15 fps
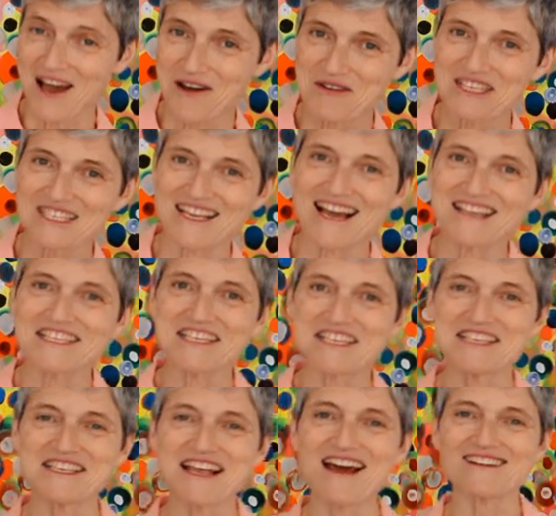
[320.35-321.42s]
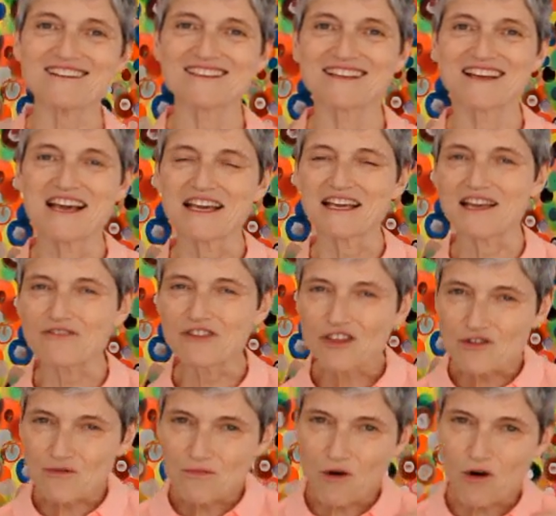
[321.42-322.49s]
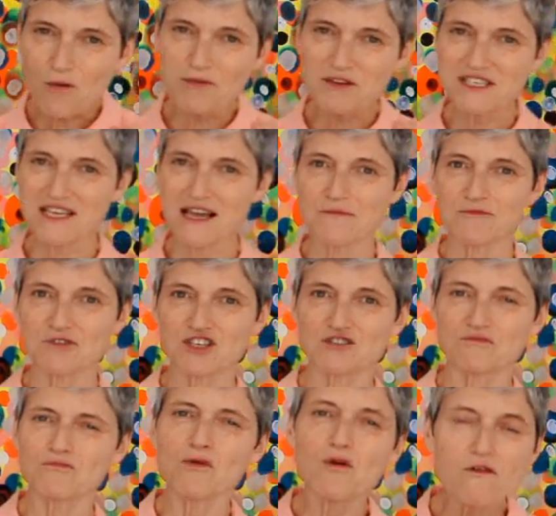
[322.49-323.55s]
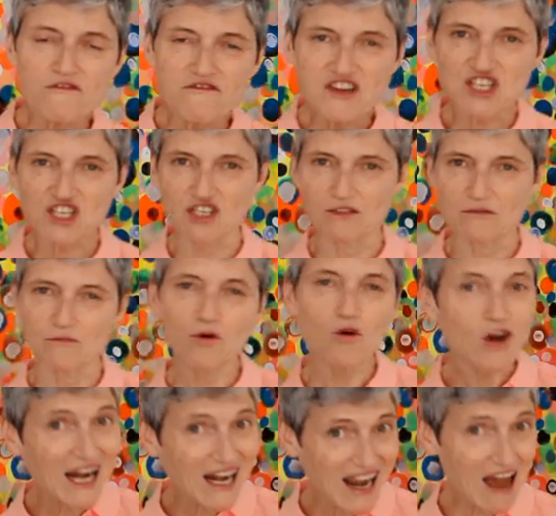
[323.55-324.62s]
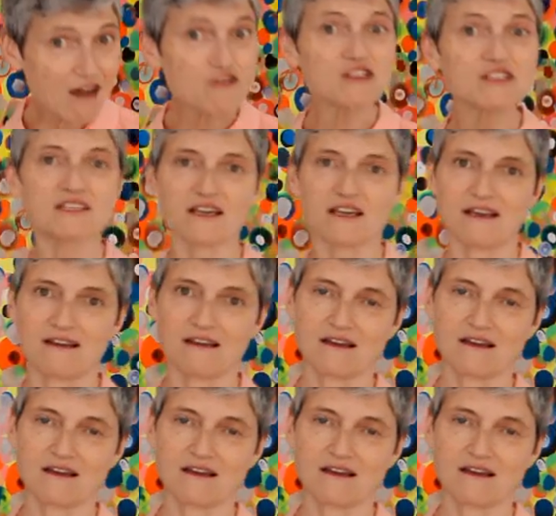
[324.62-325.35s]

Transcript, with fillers: How exciting is that? Giving you more perception, more vision, more clarity